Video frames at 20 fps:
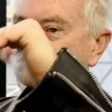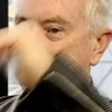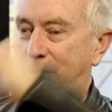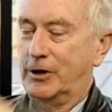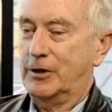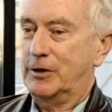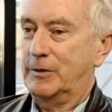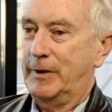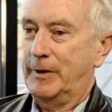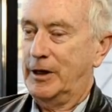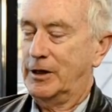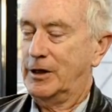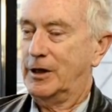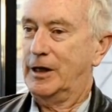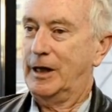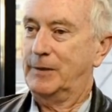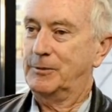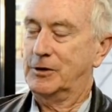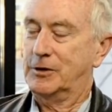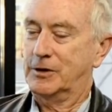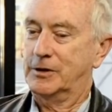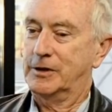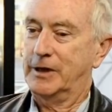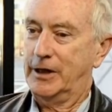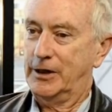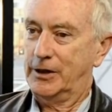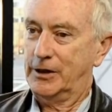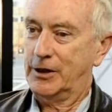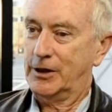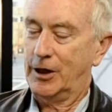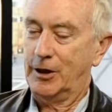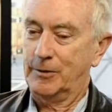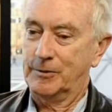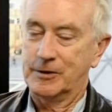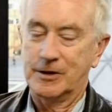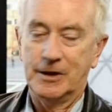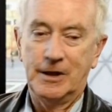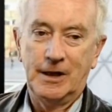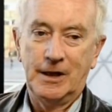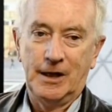Credit demand collapses and down it
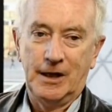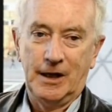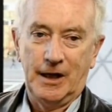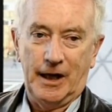comes.